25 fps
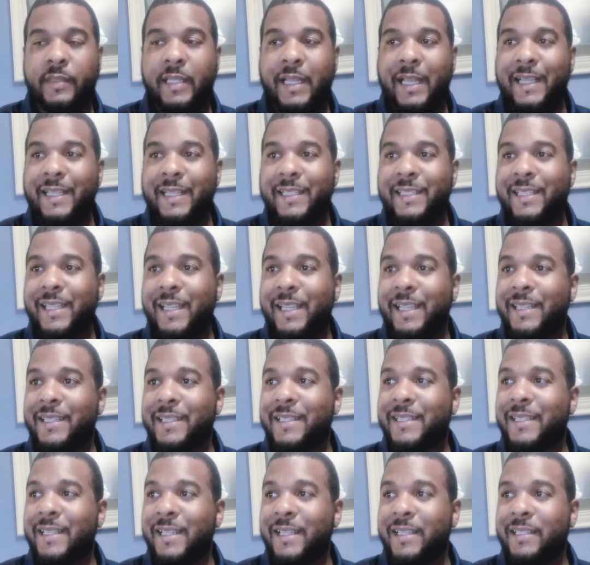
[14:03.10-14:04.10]
Isaiah
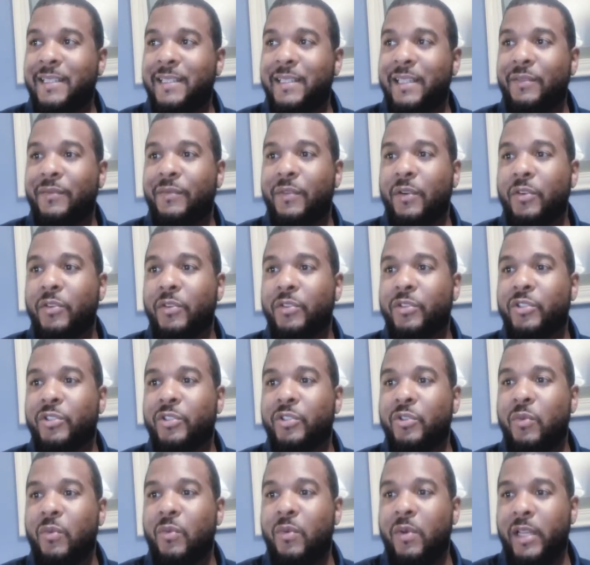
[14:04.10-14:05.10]
60 verse
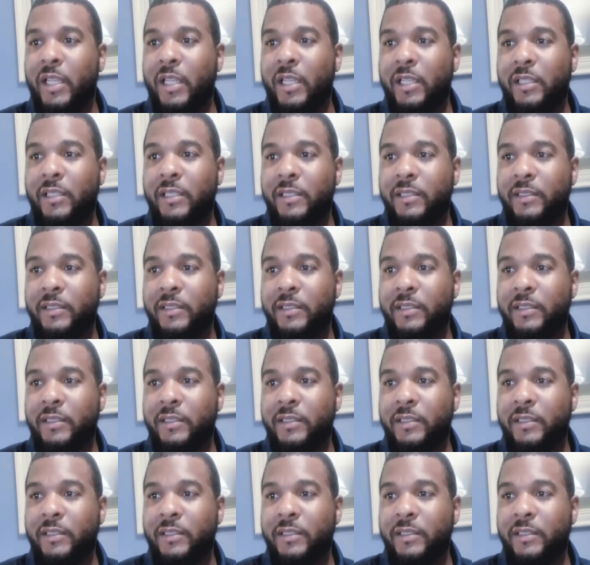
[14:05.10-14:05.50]
20.